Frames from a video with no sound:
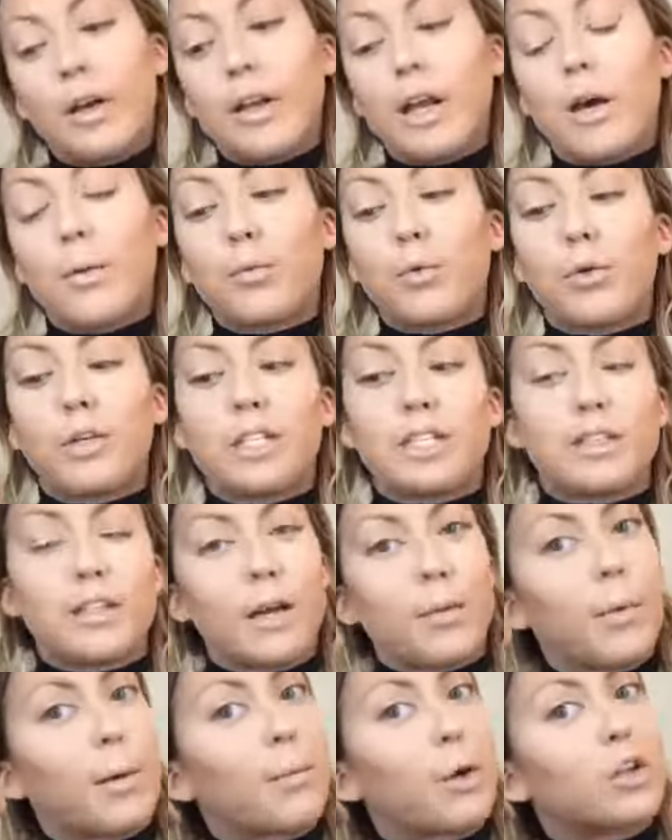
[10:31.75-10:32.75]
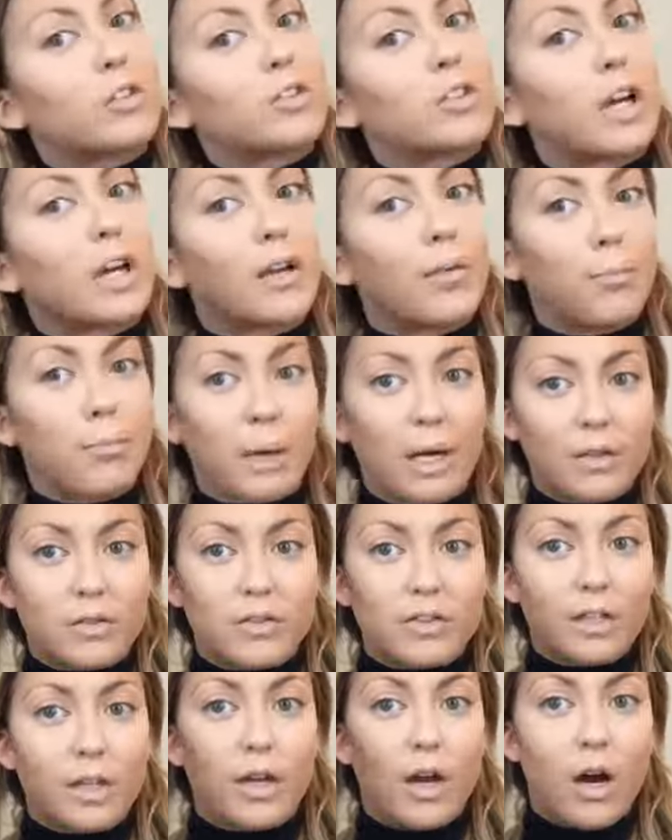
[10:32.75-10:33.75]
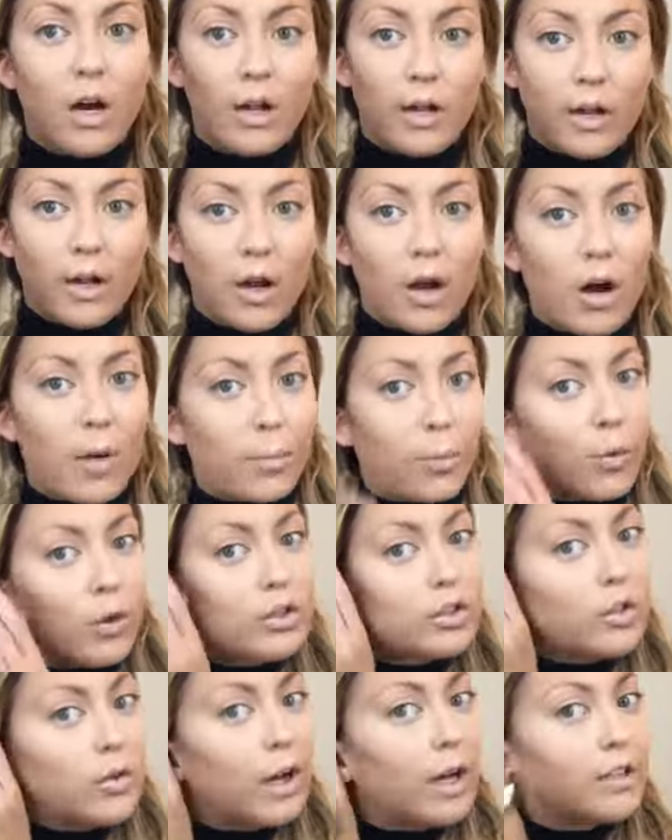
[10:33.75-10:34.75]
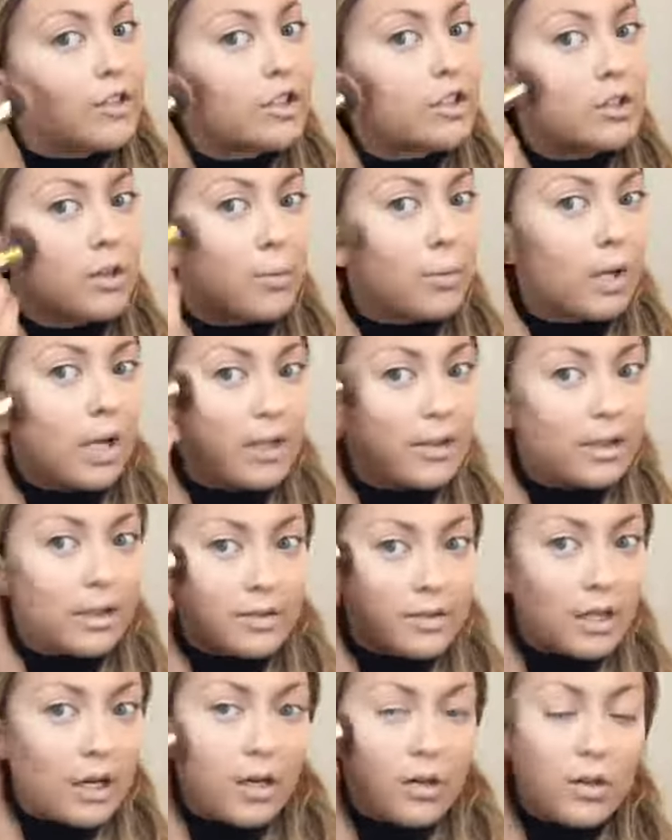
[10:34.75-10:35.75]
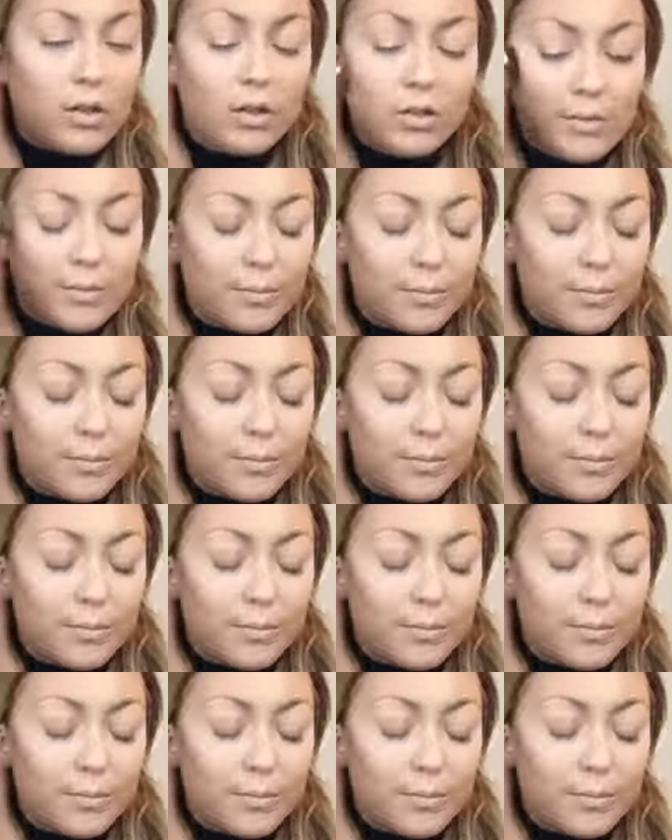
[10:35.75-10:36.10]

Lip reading: And now I'm going to take my brush and kind of bounce it in an upward direction to blend this out.